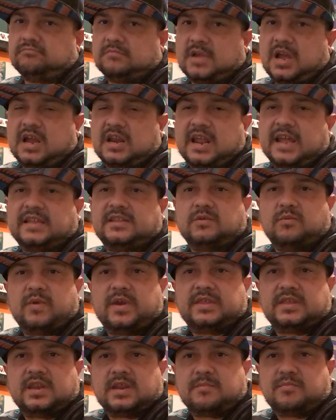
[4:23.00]
I like the way
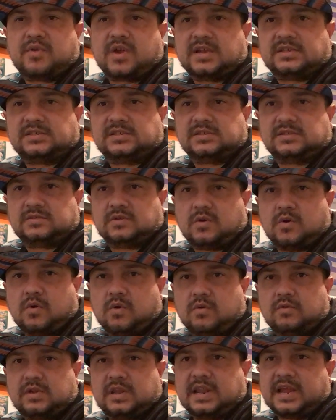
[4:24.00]
that he presses the
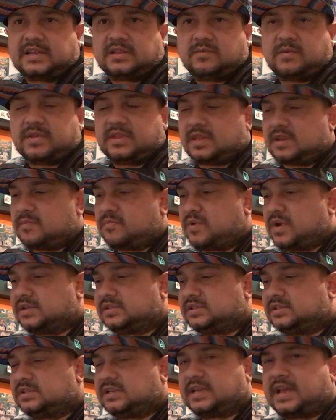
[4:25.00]
hole. I like the way that he
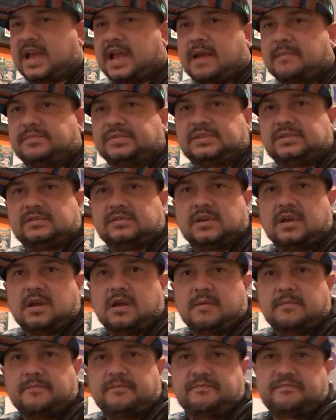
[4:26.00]
presses the gaps.
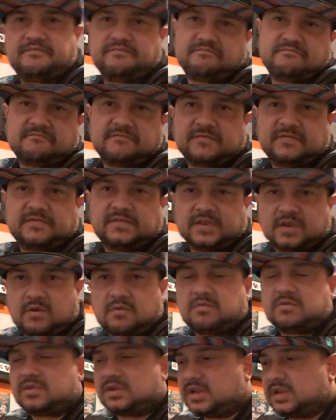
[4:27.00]
So
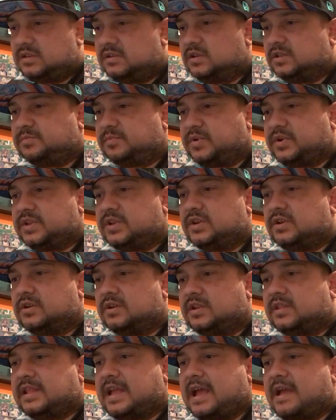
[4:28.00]
he looks pretty good
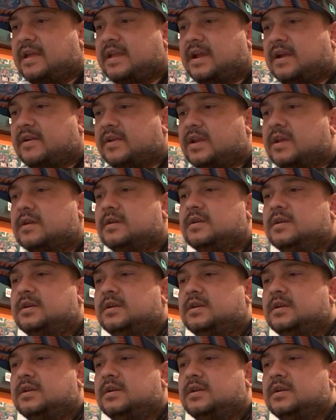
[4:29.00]
in that area.